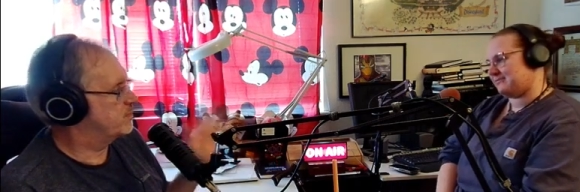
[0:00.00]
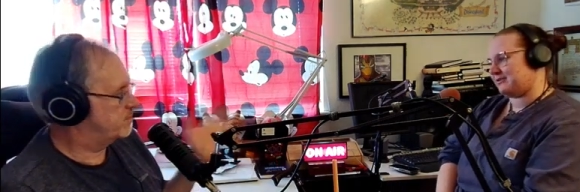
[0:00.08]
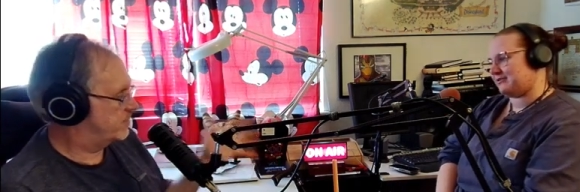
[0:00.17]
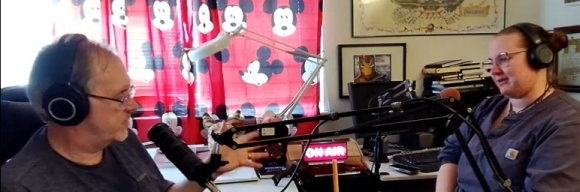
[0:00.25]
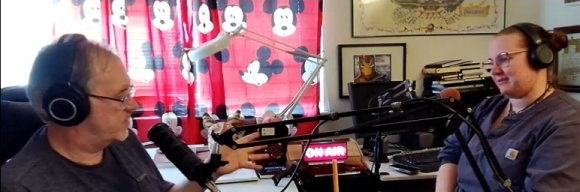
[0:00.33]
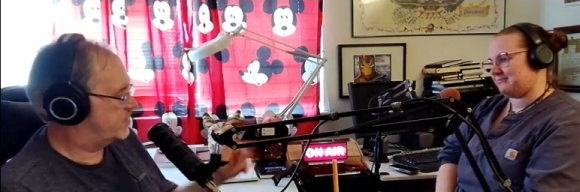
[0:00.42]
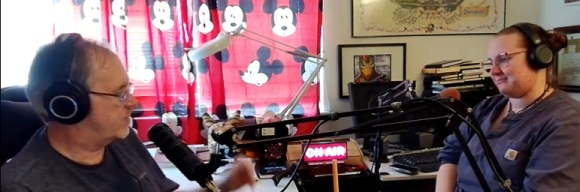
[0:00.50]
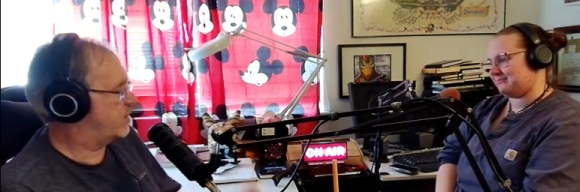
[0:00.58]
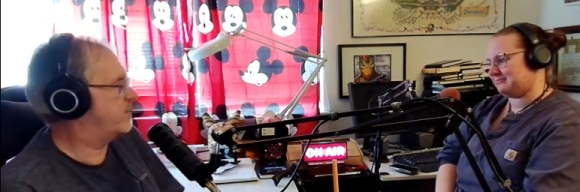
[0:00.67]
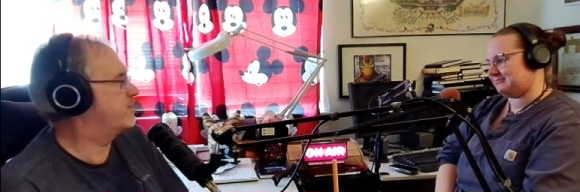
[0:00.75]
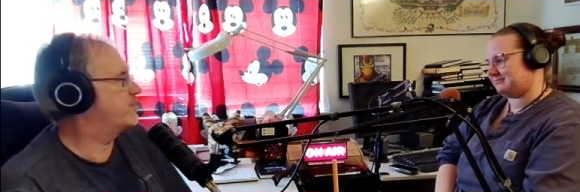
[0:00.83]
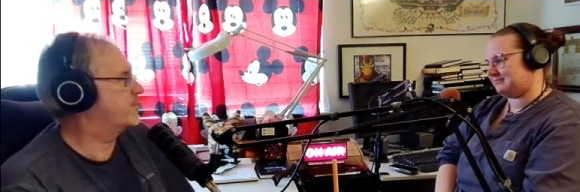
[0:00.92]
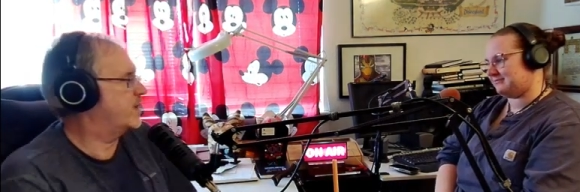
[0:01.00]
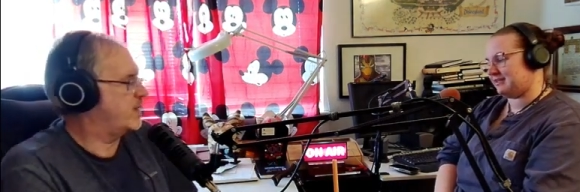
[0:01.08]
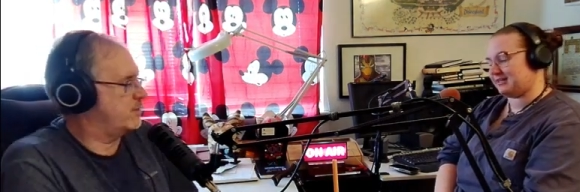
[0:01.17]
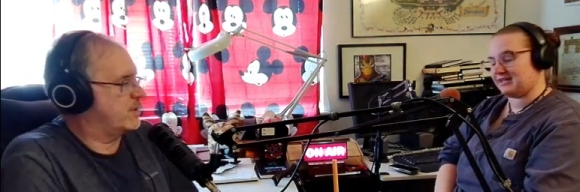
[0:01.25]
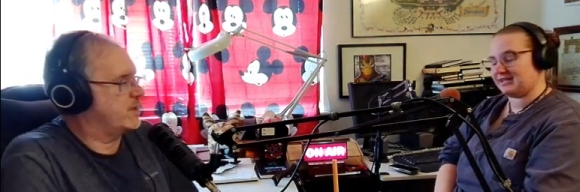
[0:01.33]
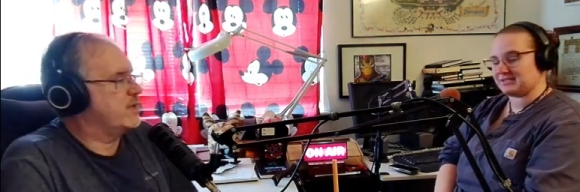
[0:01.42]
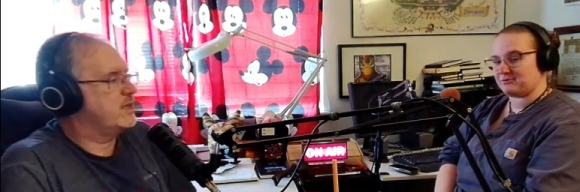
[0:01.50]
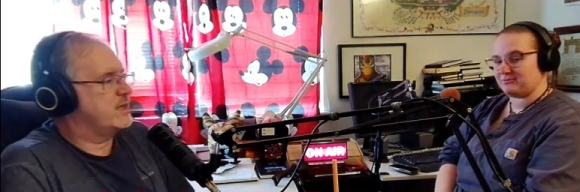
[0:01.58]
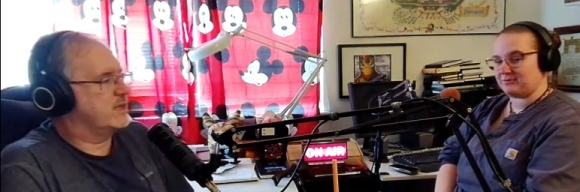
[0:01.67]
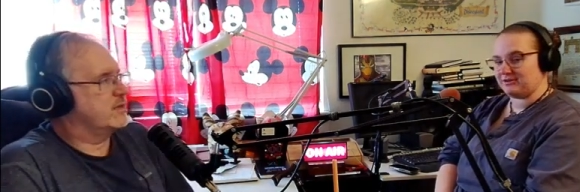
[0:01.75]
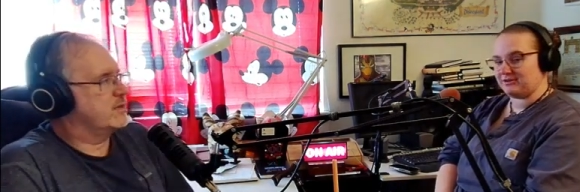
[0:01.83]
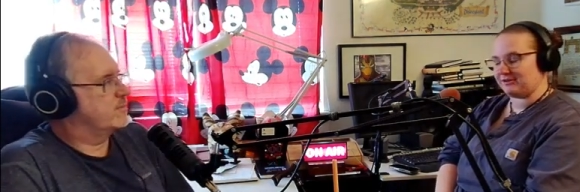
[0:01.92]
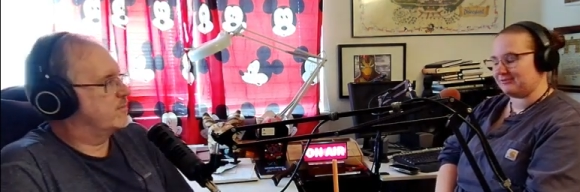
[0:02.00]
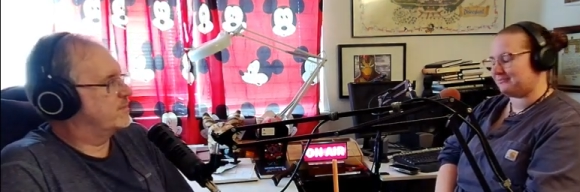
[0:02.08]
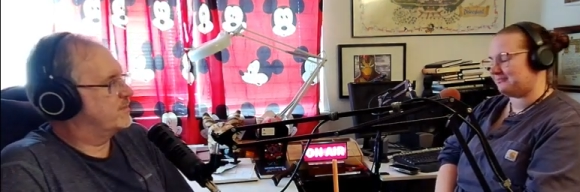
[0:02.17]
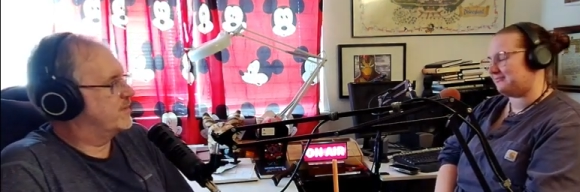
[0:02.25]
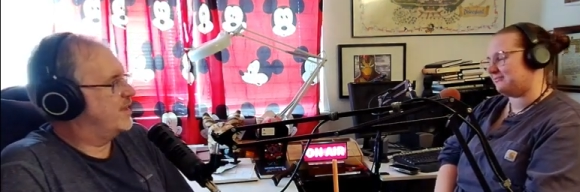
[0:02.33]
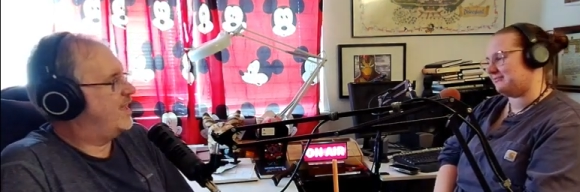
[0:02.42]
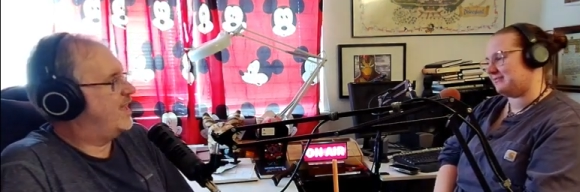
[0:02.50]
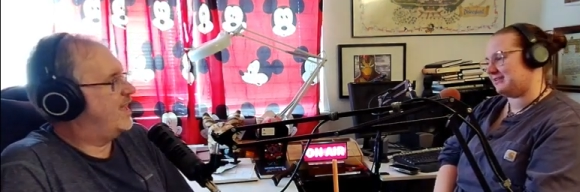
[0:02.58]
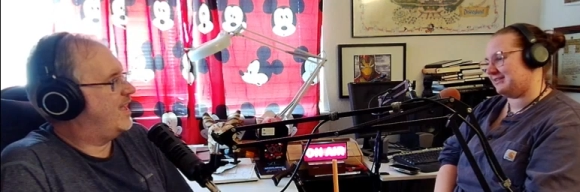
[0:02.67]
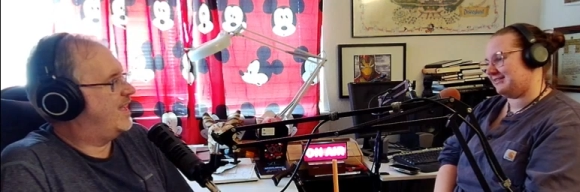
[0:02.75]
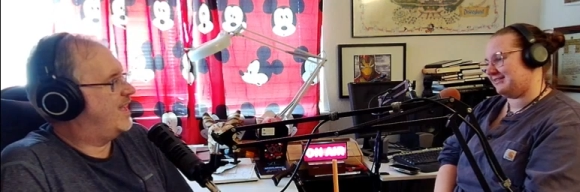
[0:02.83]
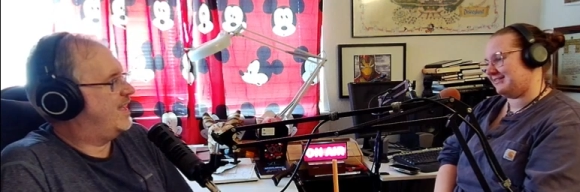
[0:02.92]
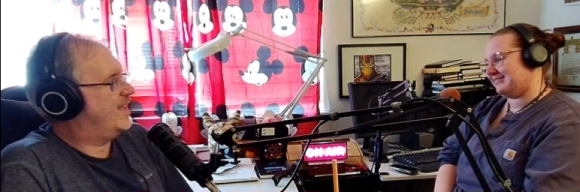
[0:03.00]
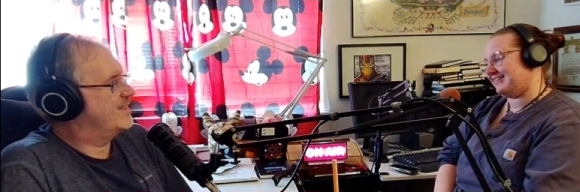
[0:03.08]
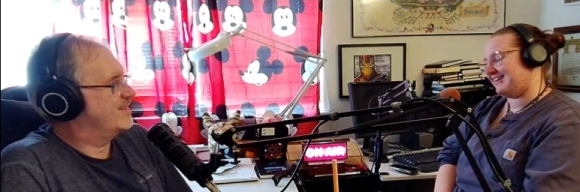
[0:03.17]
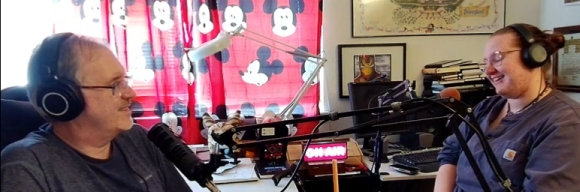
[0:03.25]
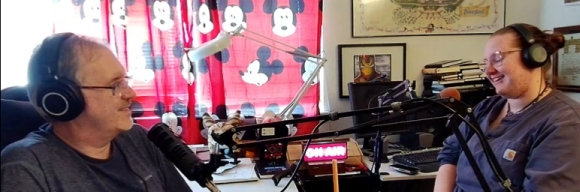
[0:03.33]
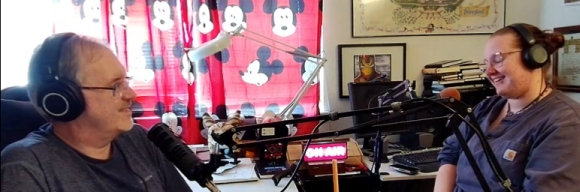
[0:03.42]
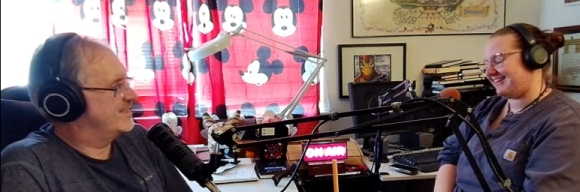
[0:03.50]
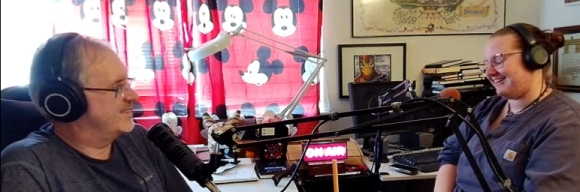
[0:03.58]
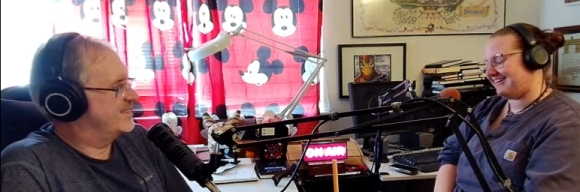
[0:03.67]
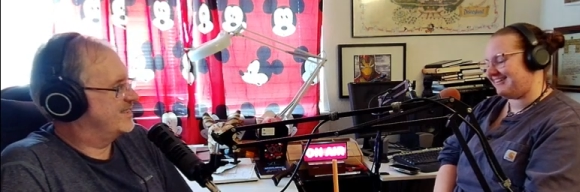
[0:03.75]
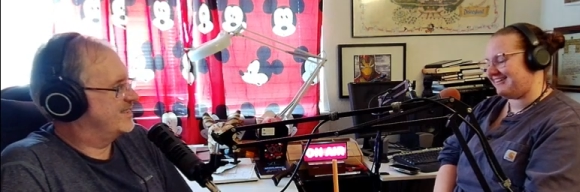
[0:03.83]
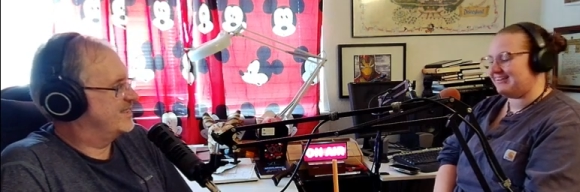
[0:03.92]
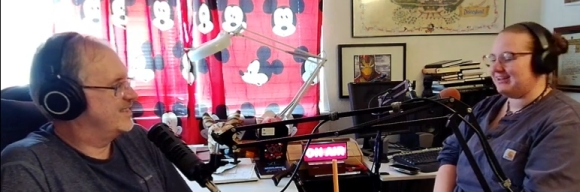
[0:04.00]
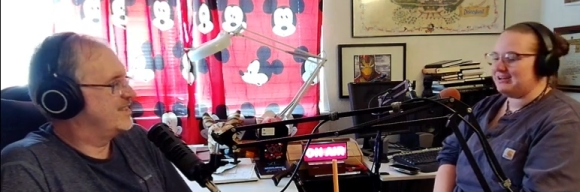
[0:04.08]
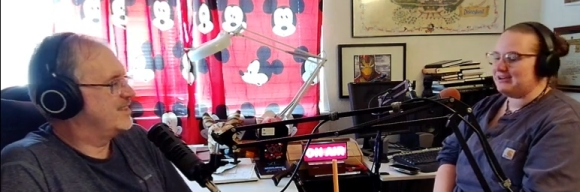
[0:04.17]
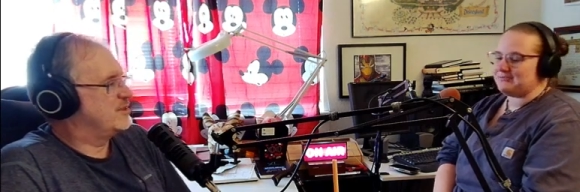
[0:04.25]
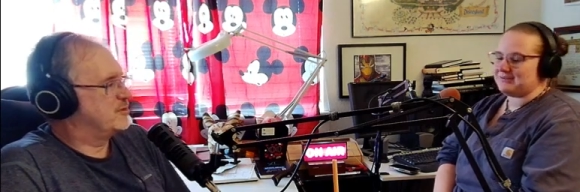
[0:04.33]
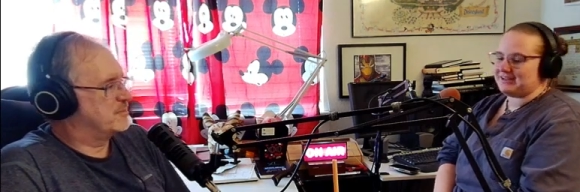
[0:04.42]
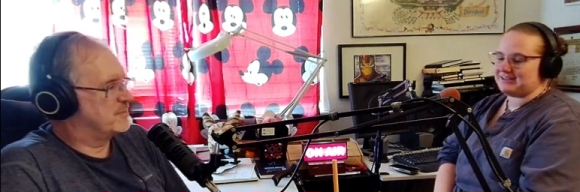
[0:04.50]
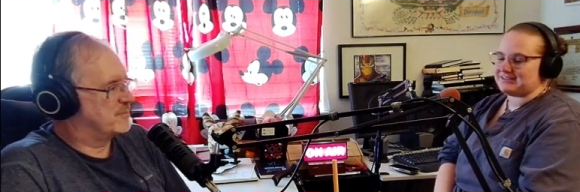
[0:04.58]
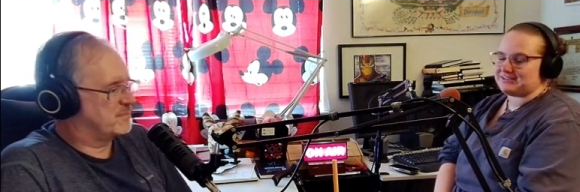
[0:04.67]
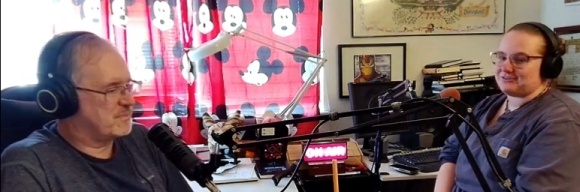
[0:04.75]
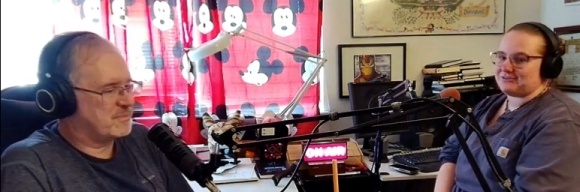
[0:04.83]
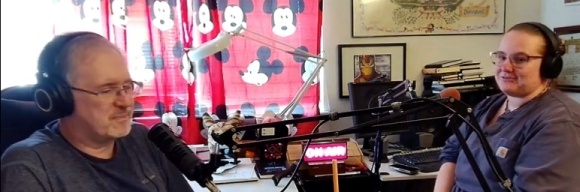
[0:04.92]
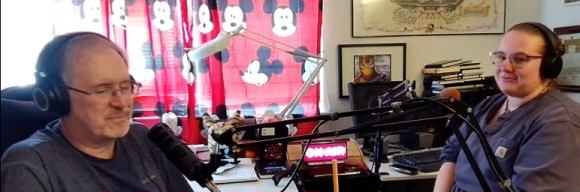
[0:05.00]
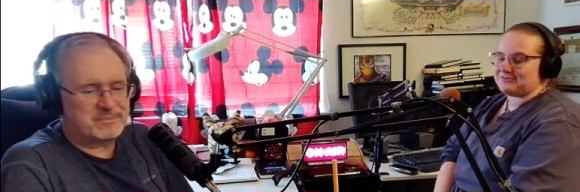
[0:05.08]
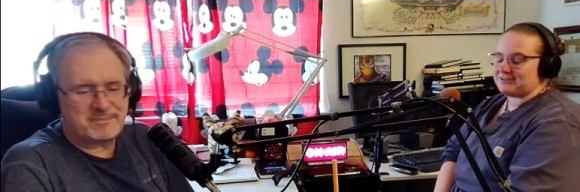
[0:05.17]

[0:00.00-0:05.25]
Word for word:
Speaker 1: Okay. Sorry. Anyway. Like Expo marker. but yeah, so my friend